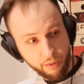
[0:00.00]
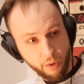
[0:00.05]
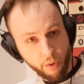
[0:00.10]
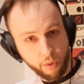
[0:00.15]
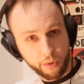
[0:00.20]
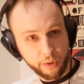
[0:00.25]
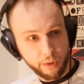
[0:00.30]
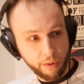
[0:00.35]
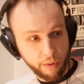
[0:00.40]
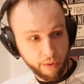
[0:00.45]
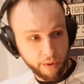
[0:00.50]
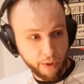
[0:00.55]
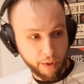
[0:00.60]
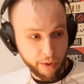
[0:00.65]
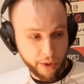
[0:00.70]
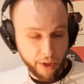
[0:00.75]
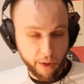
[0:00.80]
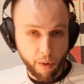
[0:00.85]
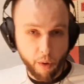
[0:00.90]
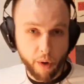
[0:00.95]
goes on
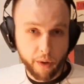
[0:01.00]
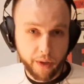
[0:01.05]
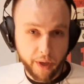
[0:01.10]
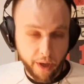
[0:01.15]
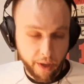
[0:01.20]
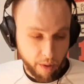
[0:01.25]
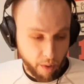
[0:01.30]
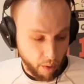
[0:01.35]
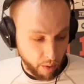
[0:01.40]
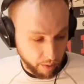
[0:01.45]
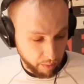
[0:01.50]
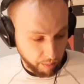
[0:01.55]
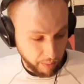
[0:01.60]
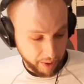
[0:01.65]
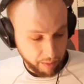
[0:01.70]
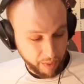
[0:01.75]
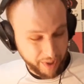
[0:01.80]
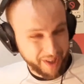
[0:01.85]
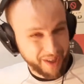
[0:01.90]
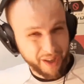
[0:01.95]
and on and on.
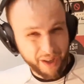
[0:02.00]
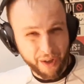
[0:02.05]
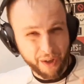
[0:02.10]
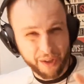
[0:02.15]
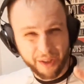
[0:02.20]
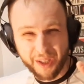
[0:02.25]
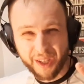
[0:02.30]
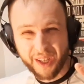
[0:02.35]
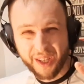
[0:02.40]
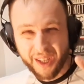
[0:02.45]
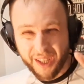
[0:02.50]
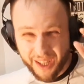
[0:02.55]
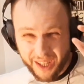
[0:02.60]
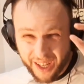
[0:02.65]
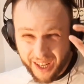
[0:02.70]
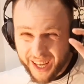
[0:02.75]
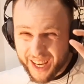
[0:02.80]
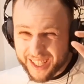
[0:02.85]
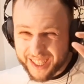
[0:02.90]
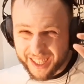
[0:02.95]
But we hear it
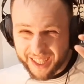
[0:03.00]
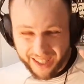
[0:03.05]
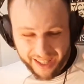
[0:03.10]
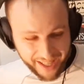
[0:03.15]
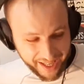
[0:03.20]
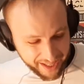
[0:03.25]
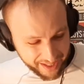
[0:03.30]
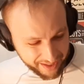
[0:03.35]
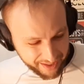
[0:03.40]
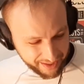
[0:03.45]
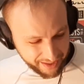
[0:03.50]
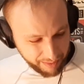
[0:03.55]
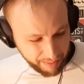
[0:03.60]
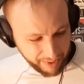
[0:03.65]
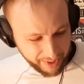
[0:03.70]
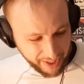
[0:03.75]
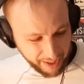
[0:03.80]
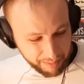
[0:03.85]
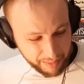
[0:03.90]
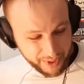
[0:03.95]
less and less. It
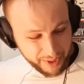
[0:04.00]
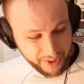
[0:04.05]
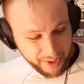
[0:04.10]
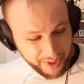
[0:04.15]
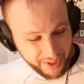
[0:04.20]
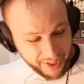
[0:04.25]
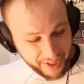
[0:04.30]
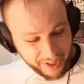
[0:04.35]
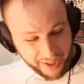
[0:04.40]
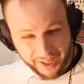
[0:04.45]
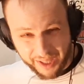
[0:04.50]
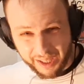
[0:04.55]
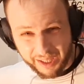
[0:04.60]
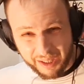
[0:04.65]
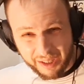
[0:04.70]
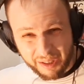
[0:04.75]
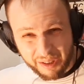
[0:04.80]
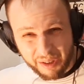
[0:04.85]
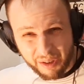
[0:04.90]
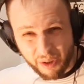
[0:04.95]
becomes like
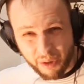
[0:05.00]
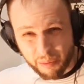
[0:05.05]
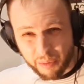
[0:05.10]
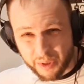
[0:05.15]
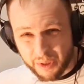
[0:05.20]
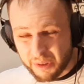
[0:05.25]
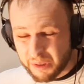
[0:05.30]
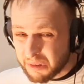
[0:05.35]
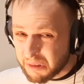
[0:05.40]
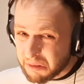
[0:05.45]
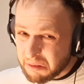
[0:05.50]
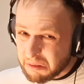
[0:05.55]
we almost